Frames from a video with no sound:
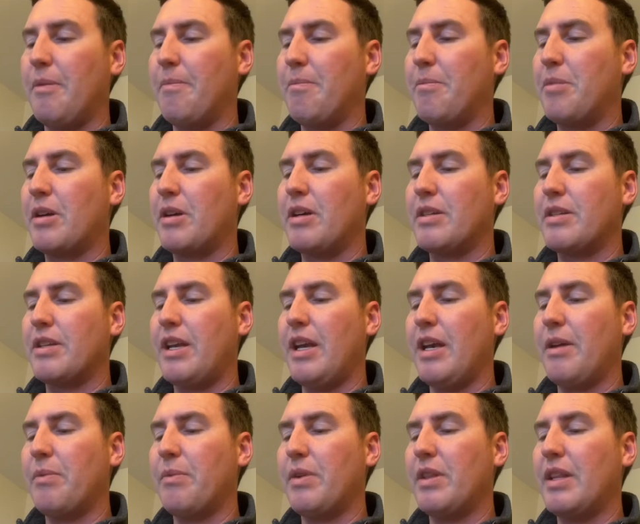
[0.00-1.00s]
Because
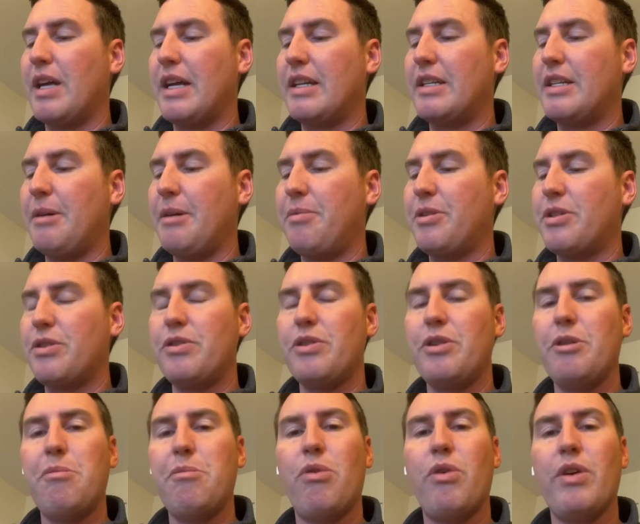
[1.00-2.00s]
again, when that temperature
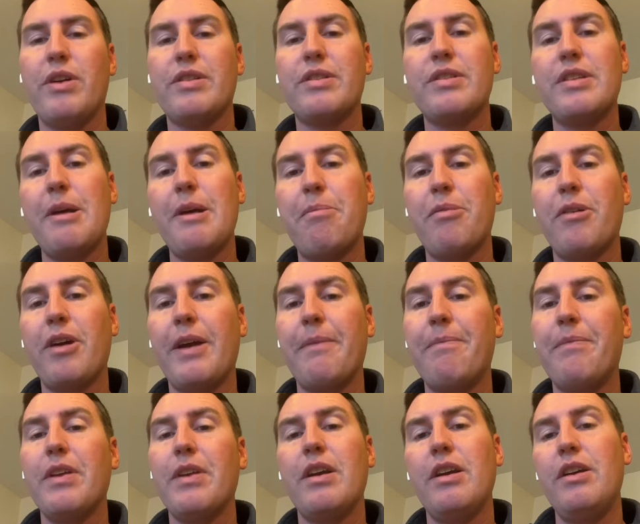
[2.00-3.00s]
dew points separate,
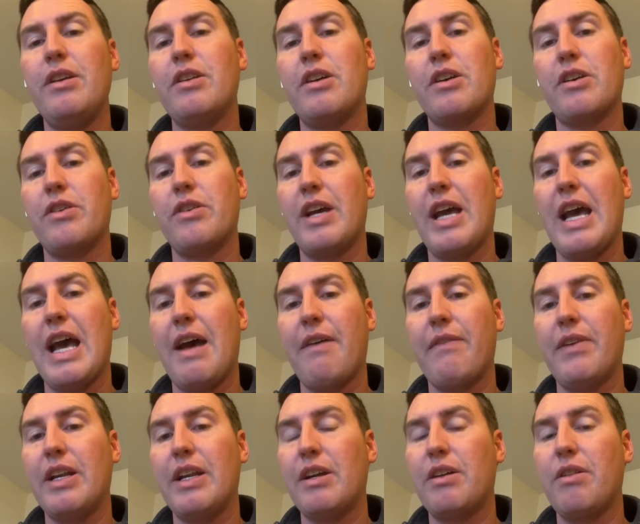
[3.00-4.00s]
you're not going to have
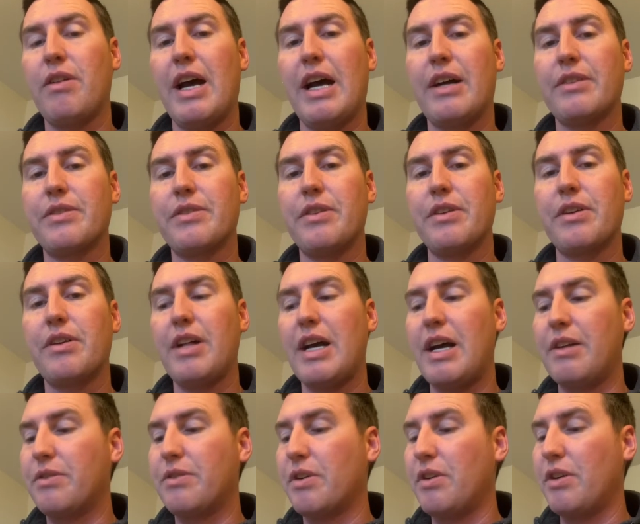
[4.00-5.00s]
any clouds. So the
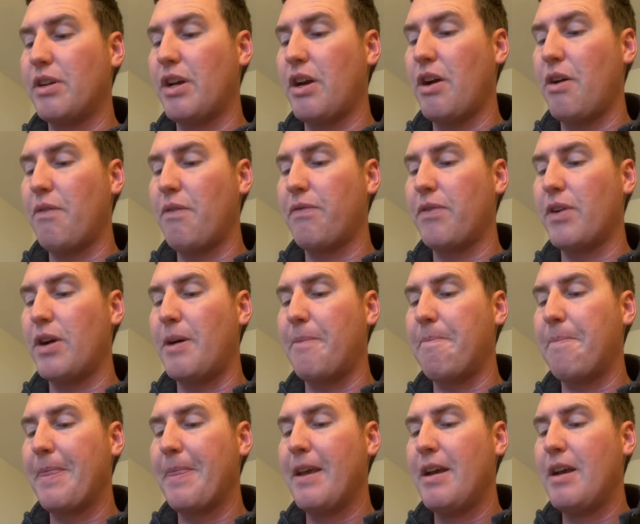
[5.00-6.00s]
clouds are going to go from
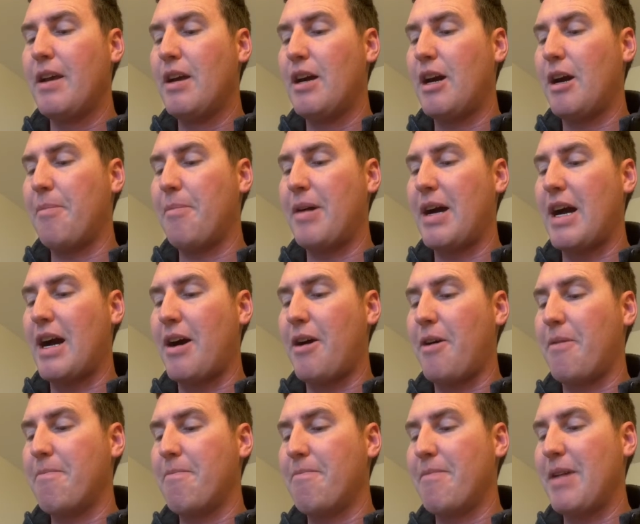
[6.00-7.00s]

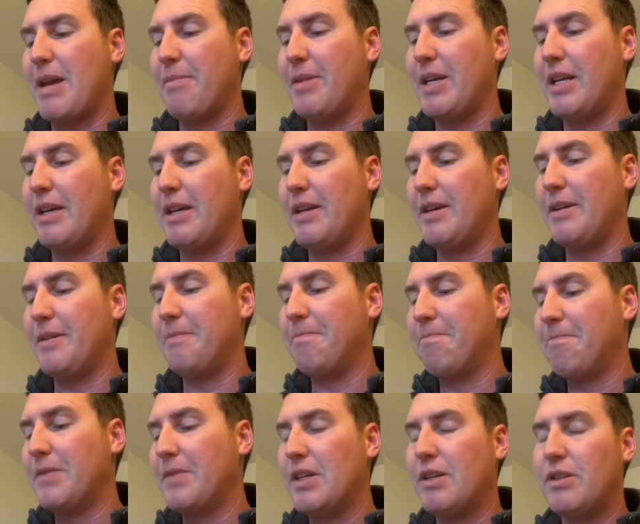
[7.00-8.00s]
about maybe
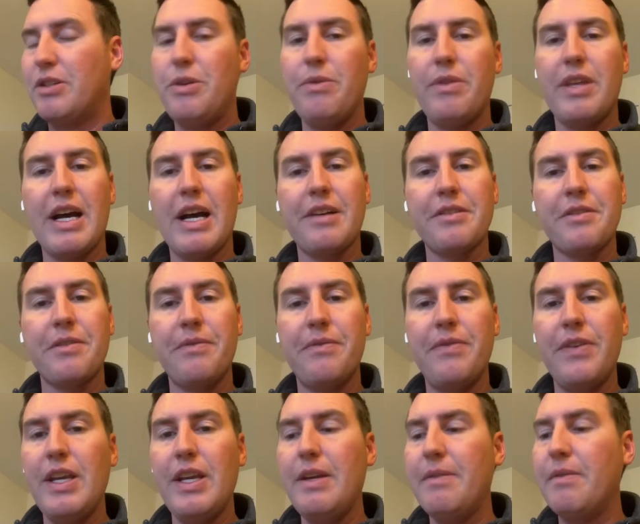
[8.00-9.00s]
2,000
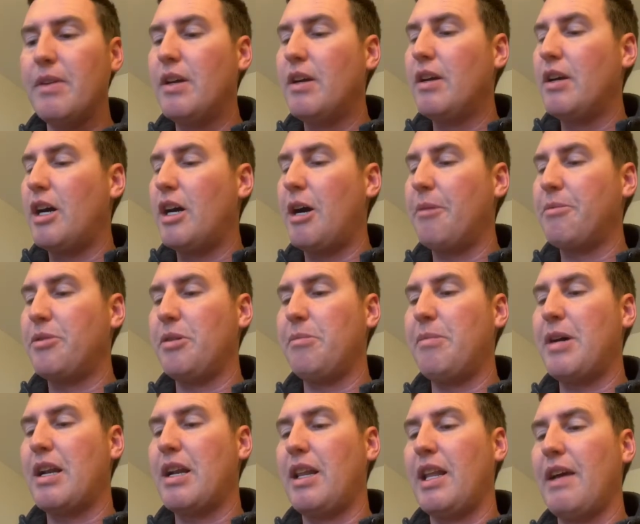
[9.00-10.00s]
feet up to
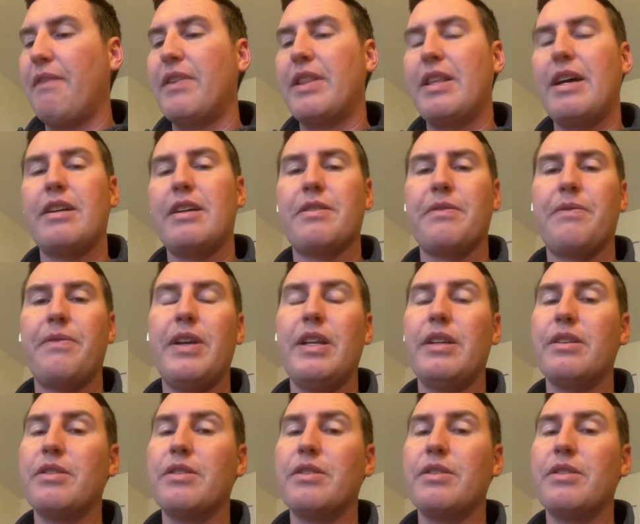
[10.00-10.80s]
about 11,000 feet, and